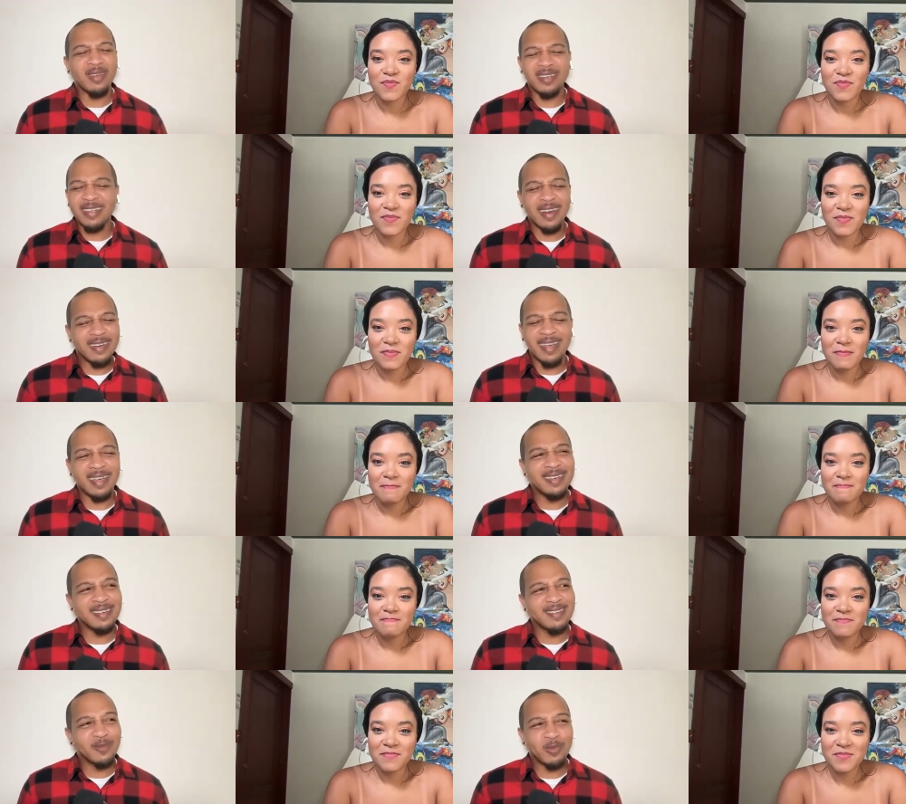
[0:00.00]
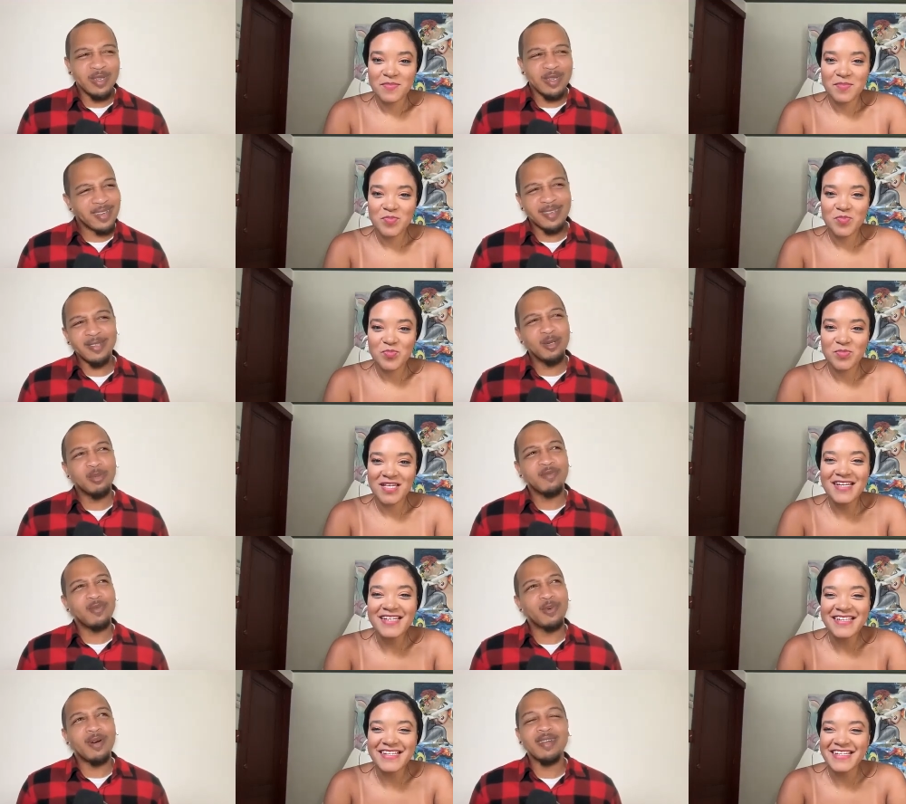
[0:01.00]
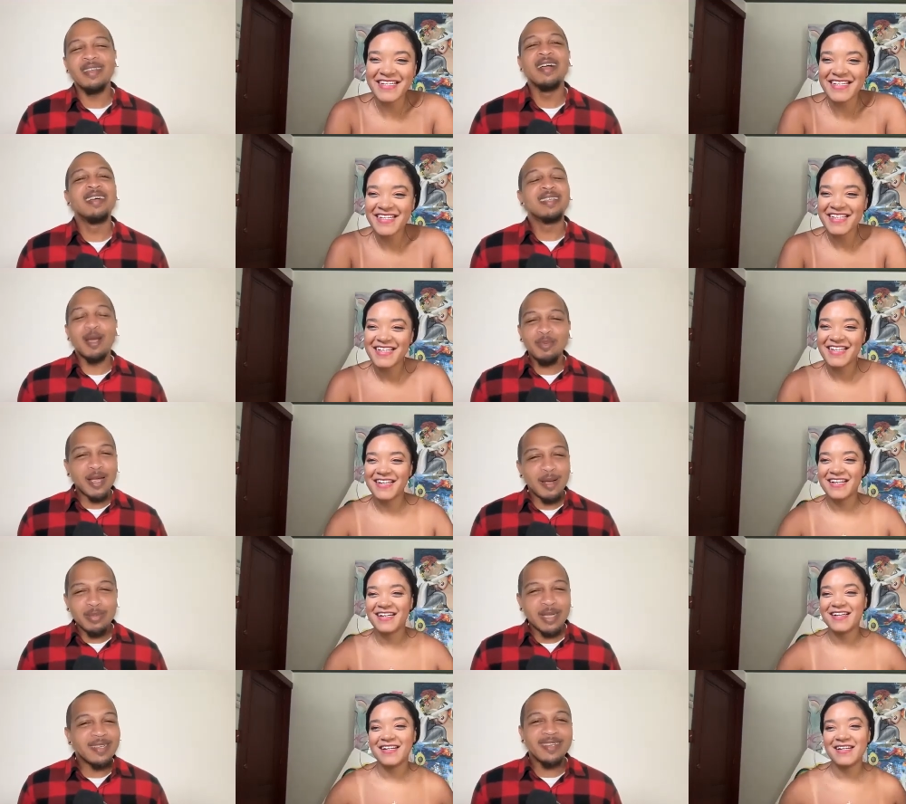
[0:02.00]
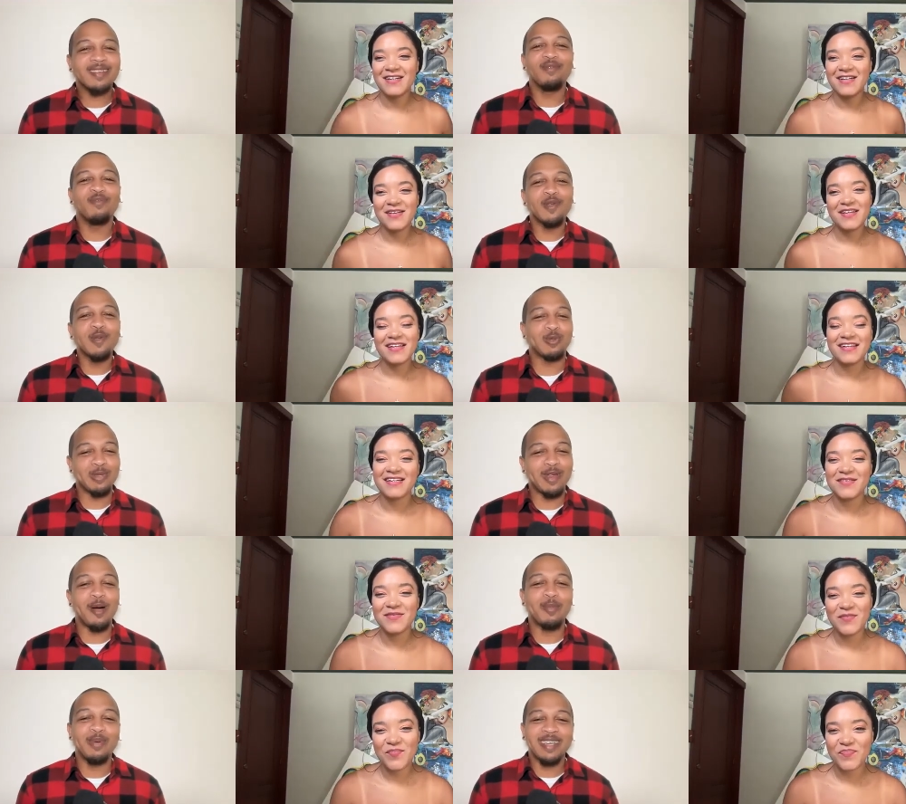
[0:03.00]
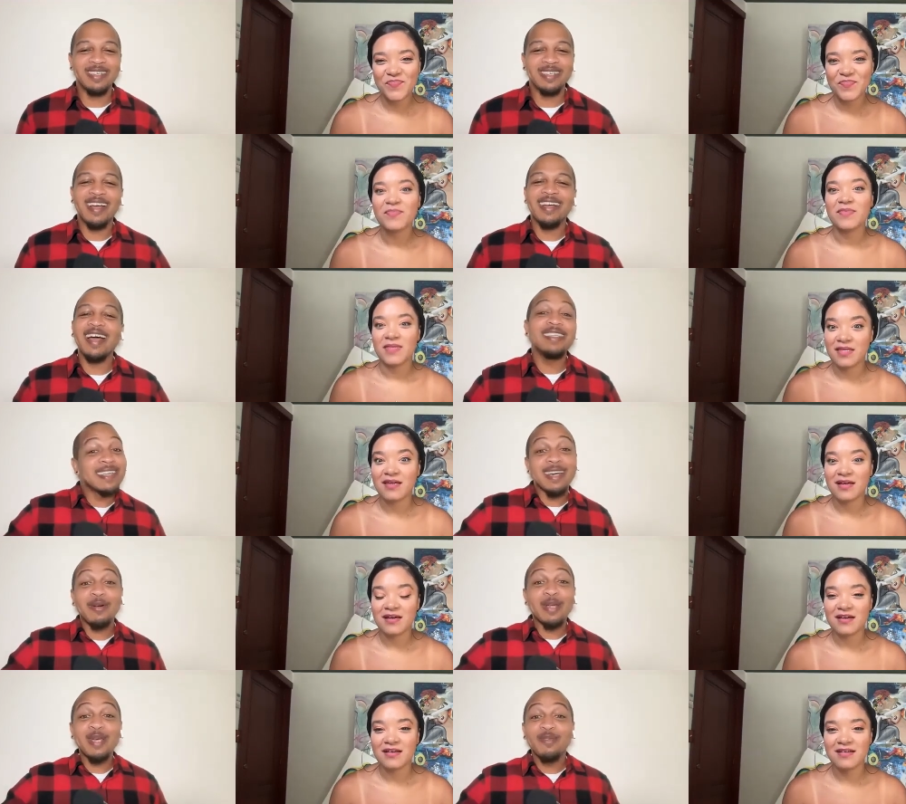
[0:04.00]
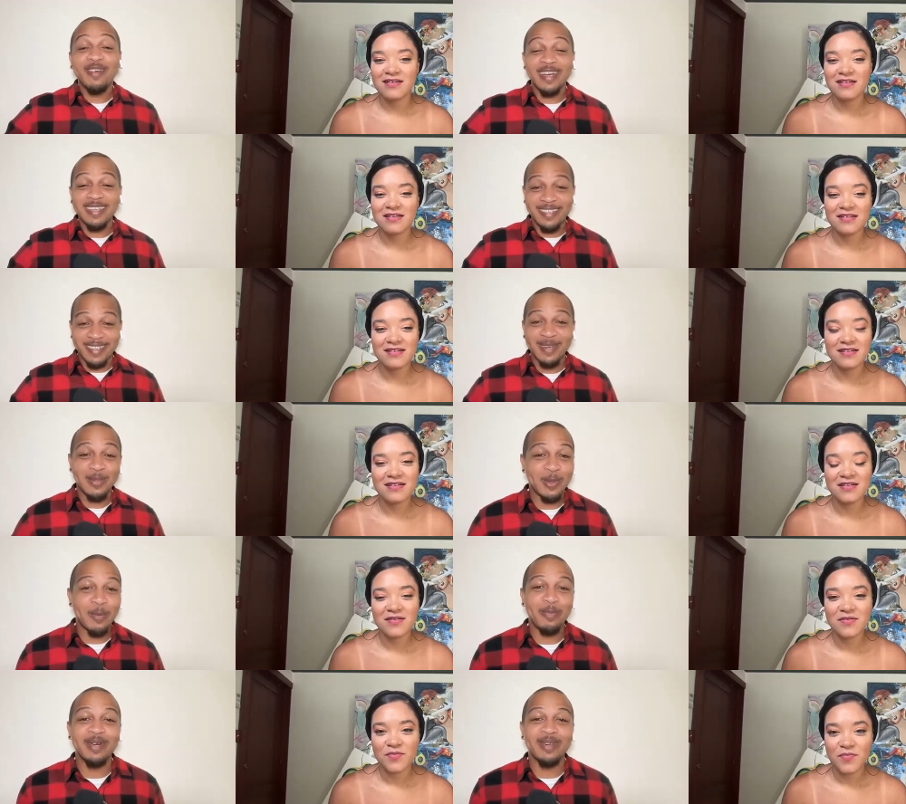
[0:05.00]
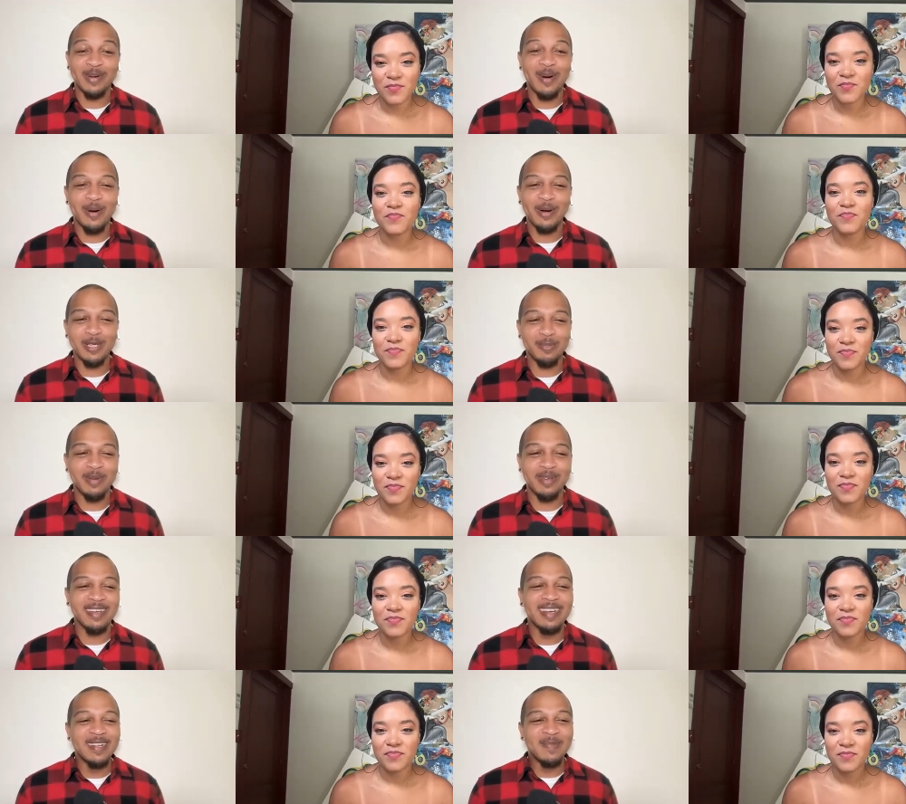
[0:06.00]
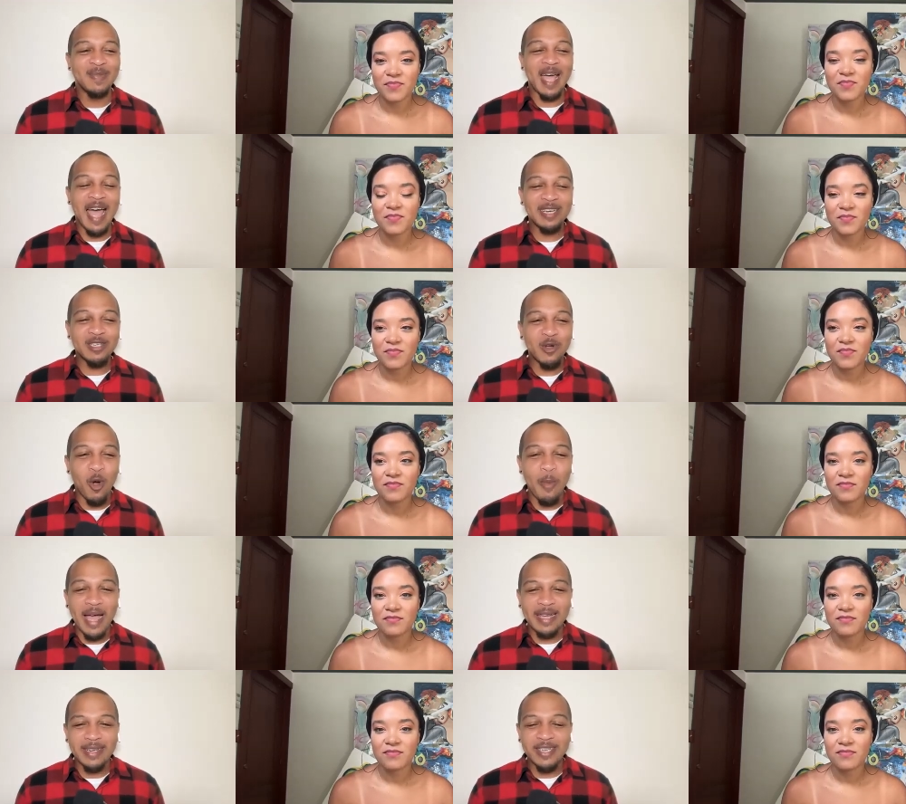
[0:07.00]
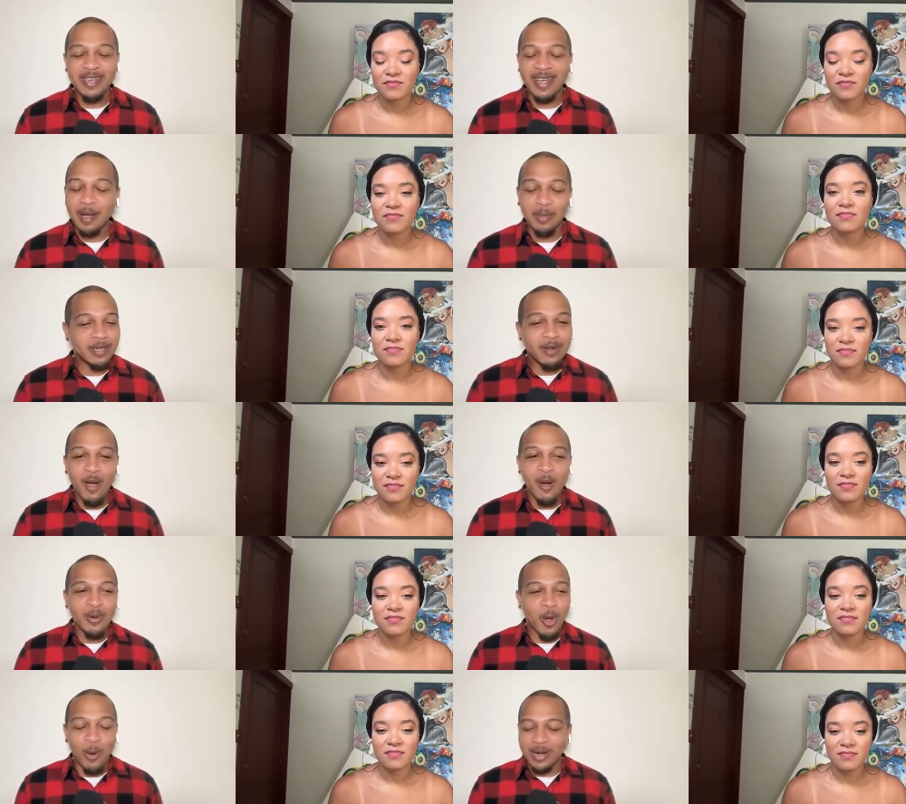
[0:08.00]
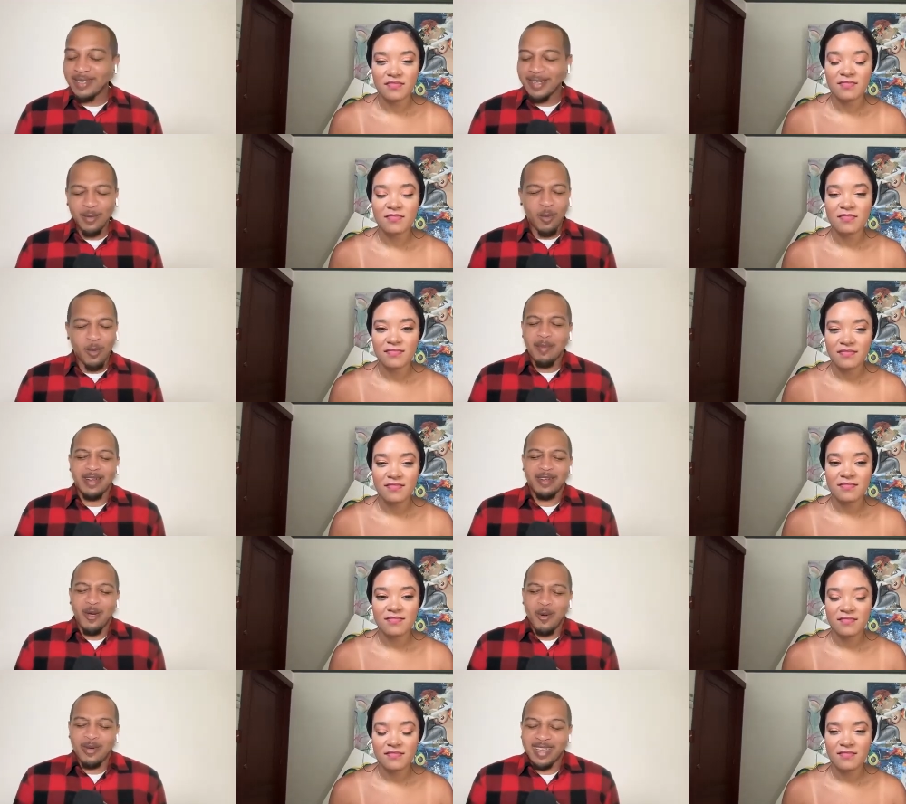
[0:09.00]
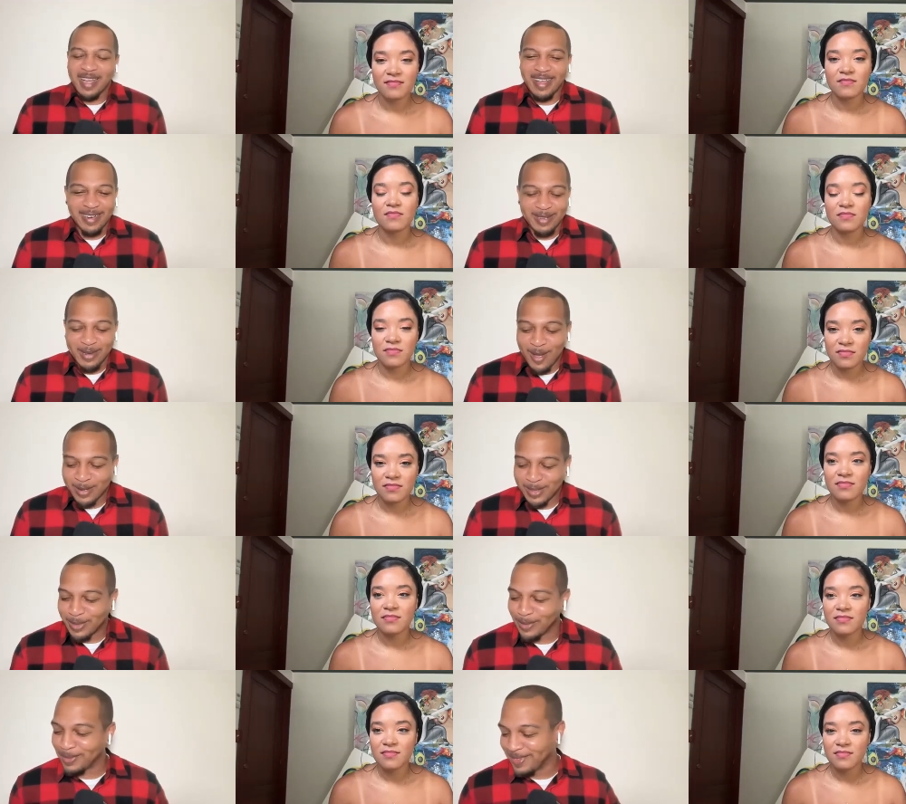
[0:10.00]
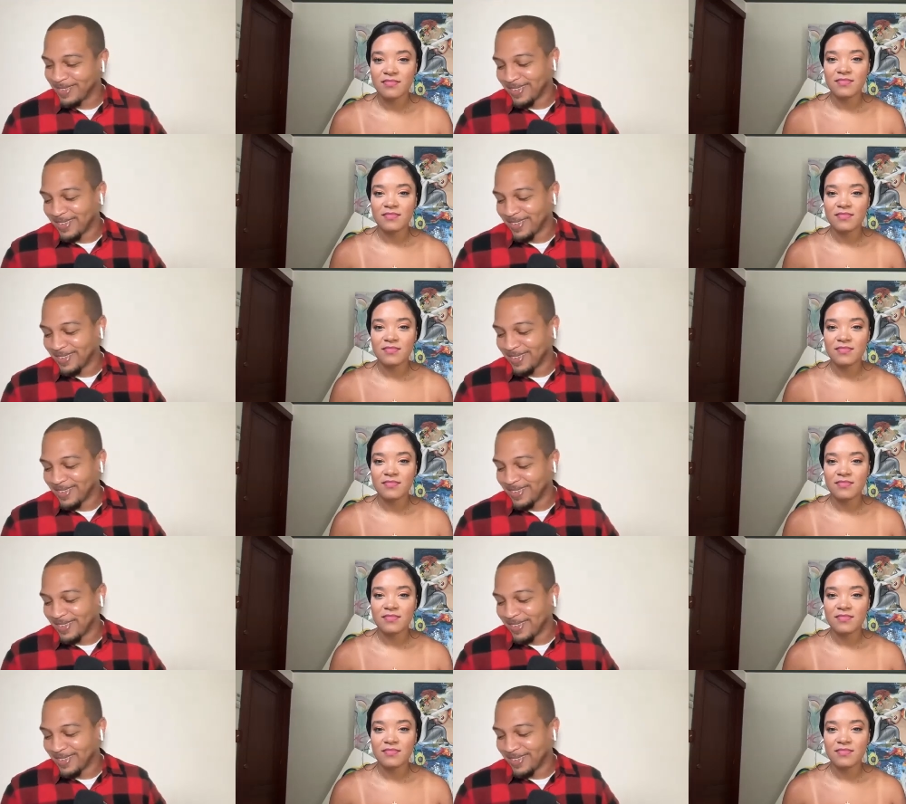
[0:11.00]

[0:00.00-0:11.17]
Speaker 1: on, did I not reach out to you before? Sometimes I get confused, you know, because I, I send out invites, you know, to a bunch of artists, but I had to go back and check. I'm like, no, no, I didn't. What am I doing? I got to talk to you.